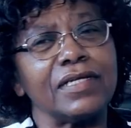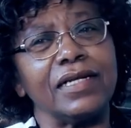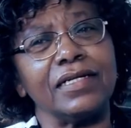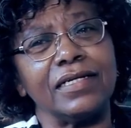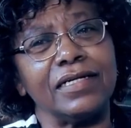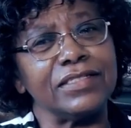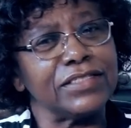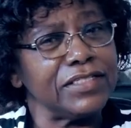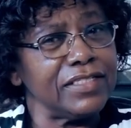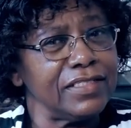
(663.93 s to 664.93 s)
and
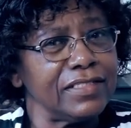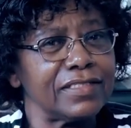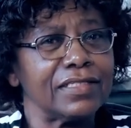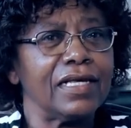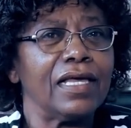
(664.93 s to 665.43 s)
cities,